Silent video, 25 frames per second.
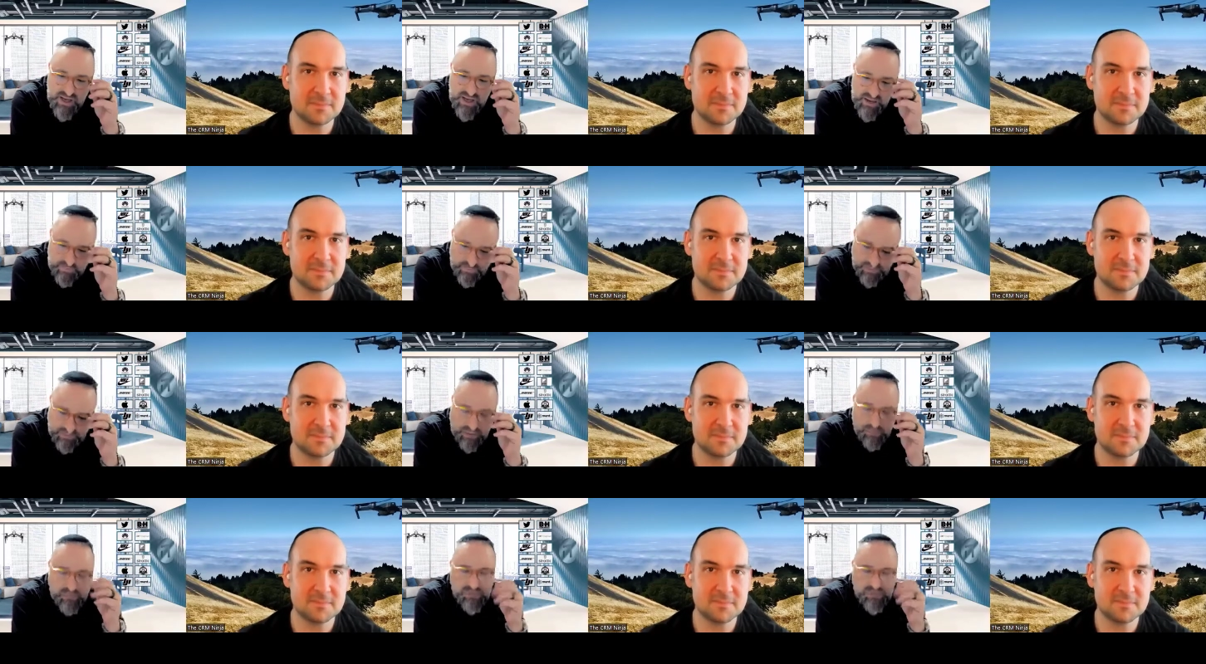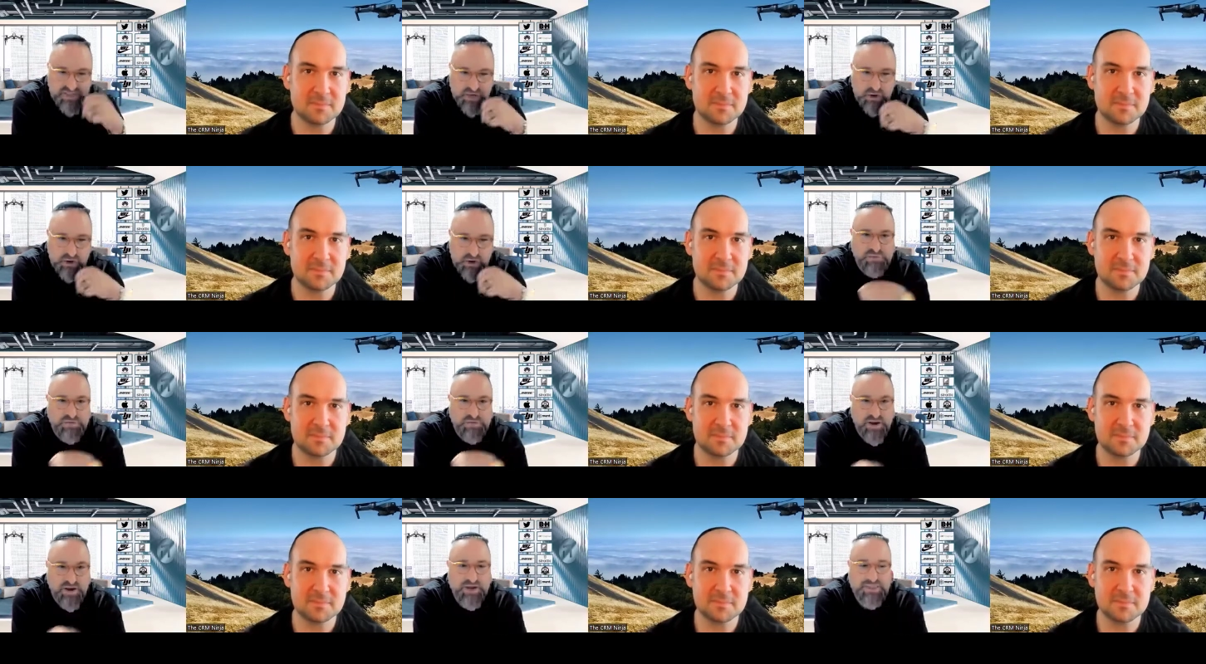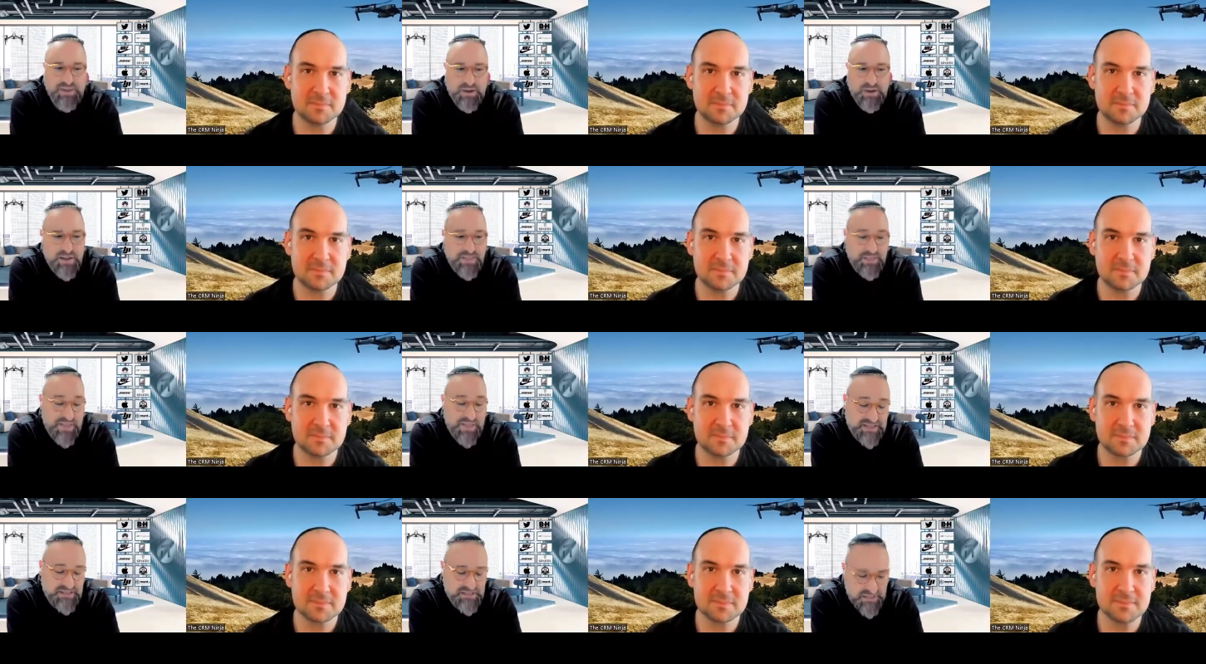Speaker 1: but that was terrifying. Now,
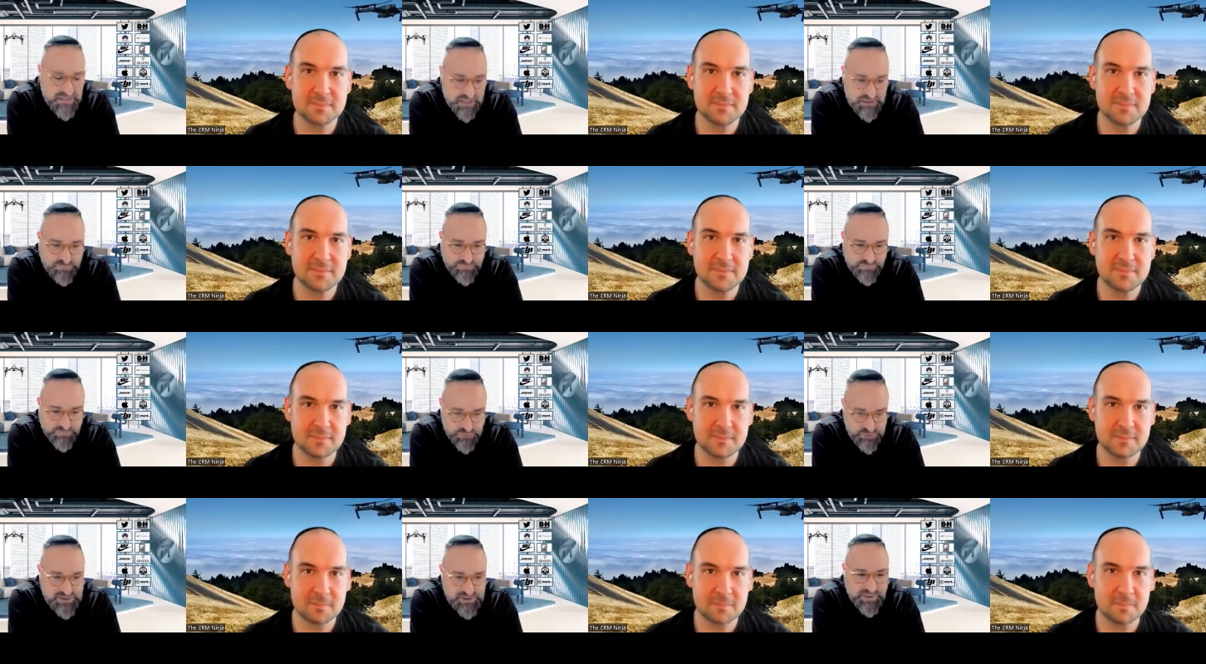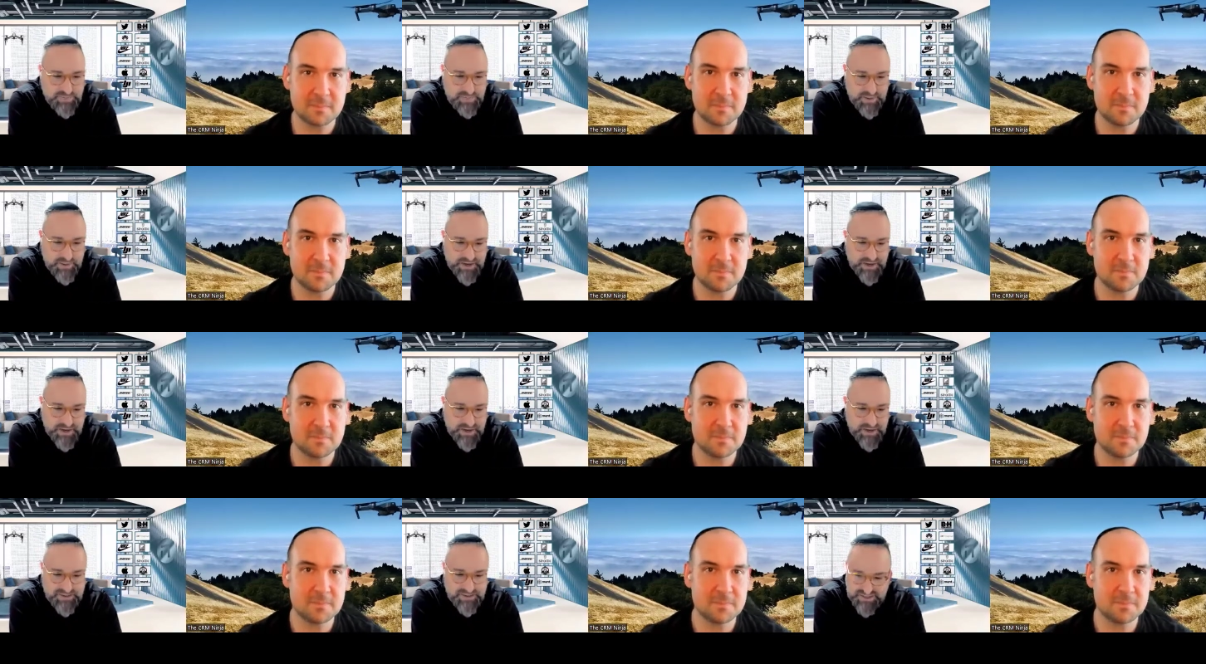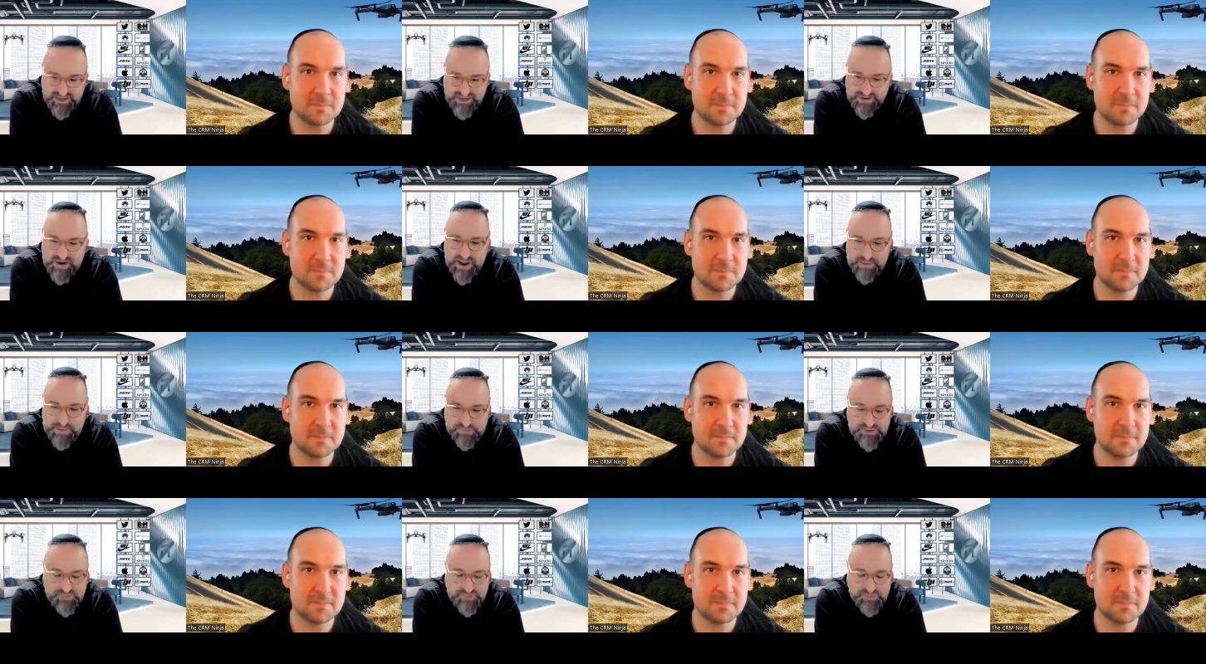and that's not the first time that has
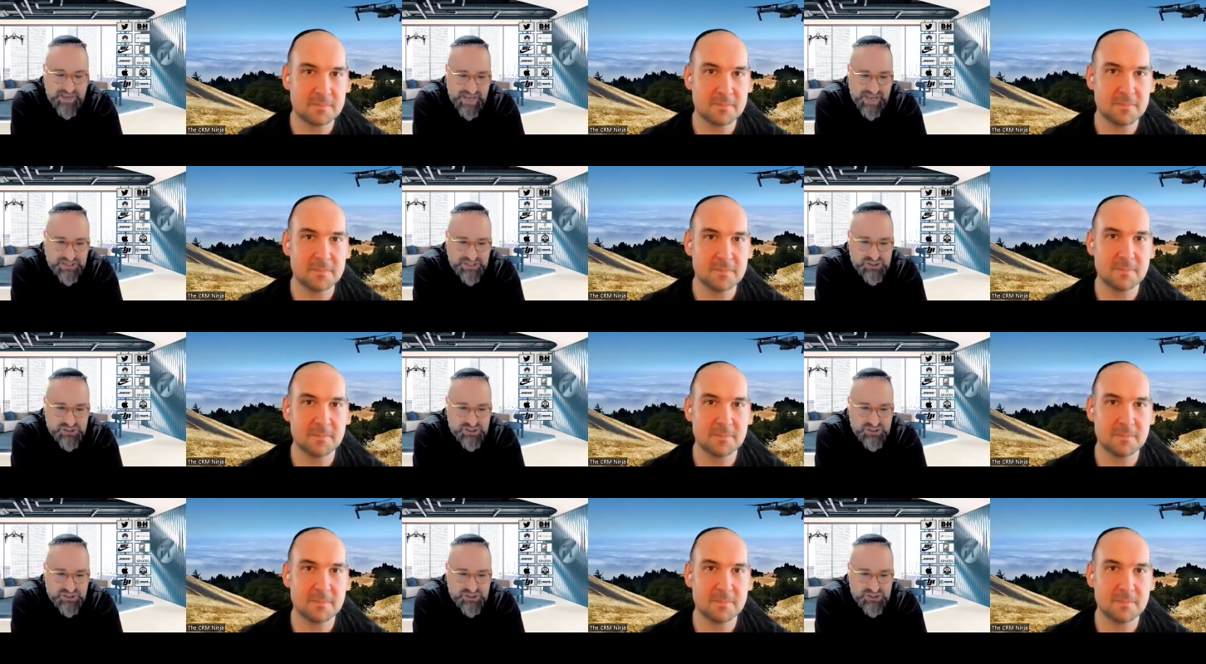that happened to me.